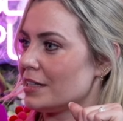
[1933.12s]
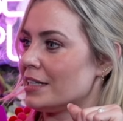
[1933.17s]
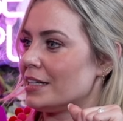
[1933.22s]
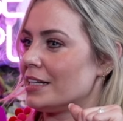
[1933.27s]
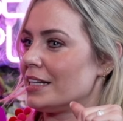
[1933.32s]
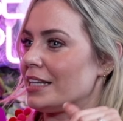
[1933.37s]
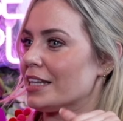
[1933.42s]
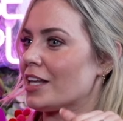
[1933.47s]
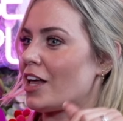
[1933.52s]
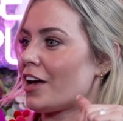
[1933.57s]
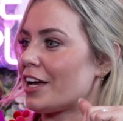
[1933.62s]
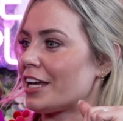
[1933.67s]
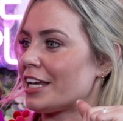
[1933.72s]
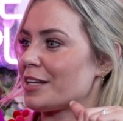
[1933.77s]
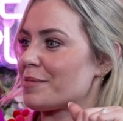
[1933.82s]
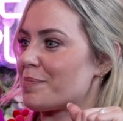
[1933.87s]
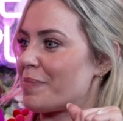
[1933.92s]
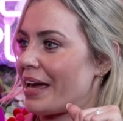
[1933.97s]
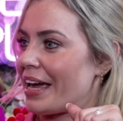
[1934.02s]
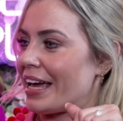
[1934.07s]
lying
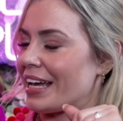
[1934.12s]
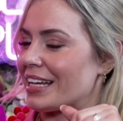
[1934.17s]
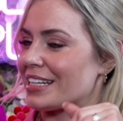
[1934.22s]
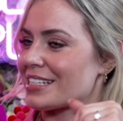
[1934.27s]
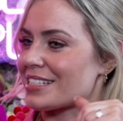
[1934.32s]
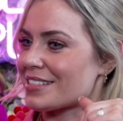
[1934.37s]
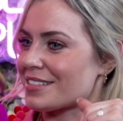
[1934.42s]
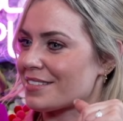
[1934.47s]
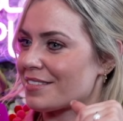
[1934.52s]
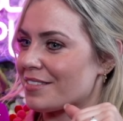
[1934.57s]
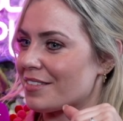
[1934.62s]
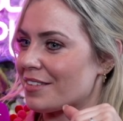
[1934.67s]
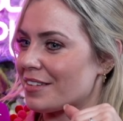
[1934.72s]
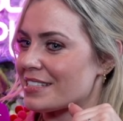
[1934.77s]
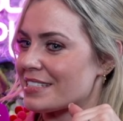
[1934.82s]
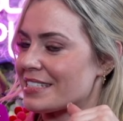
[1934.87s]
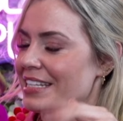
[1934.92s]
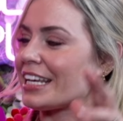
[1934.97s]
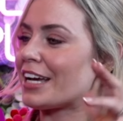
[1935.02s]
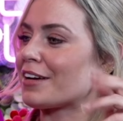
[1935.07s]
in bed,
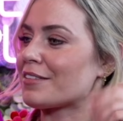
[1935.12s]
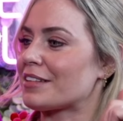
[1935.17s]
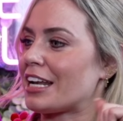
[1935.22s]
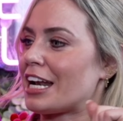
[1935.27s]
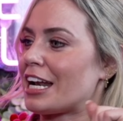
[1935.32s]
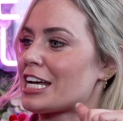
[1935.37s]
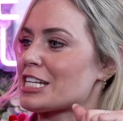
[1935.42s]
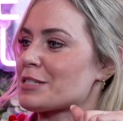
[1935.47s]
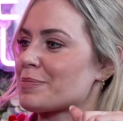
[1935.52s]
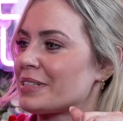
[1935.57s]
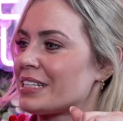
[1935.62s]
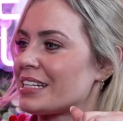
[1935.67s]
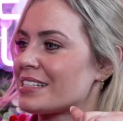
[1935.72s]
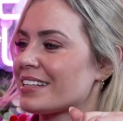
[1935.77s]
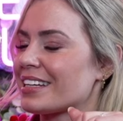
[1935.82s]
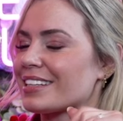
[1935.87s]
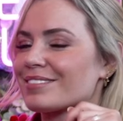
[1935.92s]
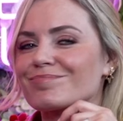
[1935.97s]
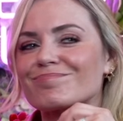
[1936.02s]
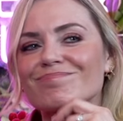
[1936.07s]
seeing out the last of my days
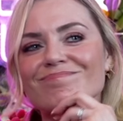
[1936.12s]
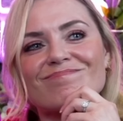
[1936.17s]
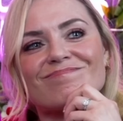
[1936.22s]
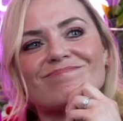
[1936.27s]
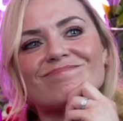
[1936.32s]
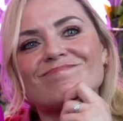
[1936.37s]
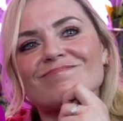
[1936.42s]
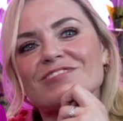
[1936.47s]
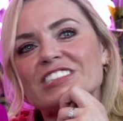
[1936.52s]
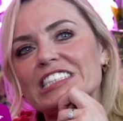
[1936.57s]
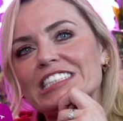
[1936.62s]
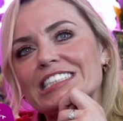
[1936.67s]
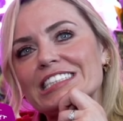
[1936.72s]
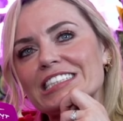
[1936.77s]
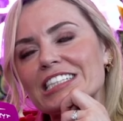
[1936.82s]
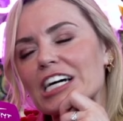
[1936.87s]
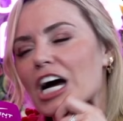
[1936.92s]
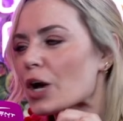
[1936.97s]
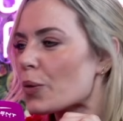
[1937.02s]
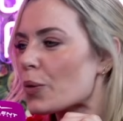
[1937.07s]
thinking,
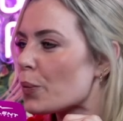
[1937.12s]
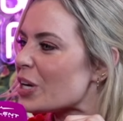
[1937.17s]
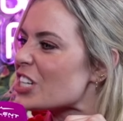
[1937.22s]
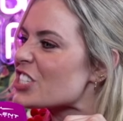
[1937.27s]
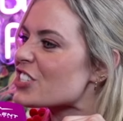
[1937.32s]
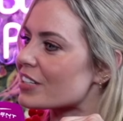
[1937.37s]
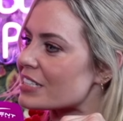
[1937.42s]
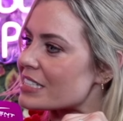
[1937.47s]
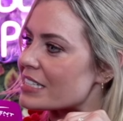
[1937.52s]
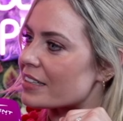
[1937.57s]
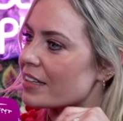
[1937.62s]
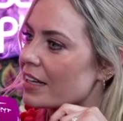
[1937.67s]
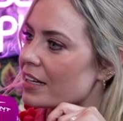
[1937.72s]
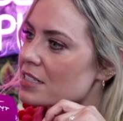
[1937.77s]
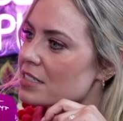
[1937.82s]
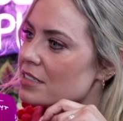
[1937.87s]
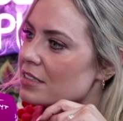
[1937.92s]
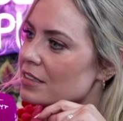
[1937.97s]
I wish I did that.